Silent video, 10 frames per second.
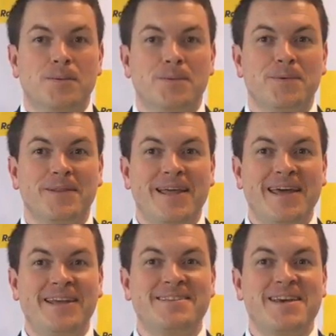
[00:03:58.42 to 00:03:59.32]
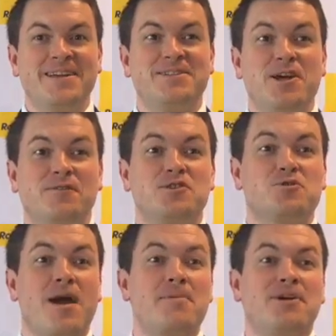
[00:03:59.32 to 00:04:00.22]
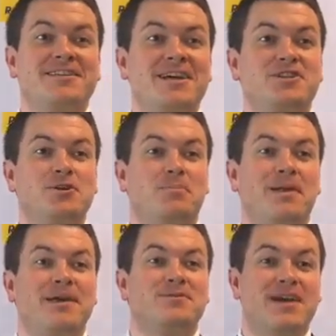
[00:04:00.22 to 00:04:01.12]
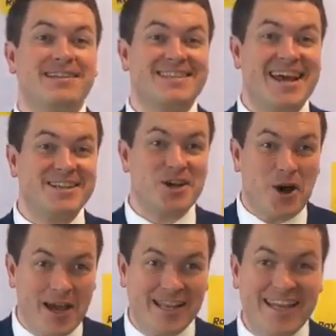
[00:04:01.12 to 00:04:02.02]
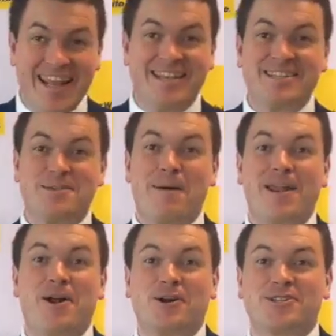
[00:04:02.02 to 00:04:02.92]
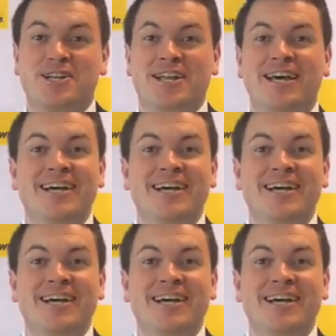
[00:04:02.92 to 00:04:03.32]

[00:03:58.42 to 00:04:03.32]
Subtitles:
Well, ladies and gentlemen, just grab your attention, please. We get today's highly anticipated auction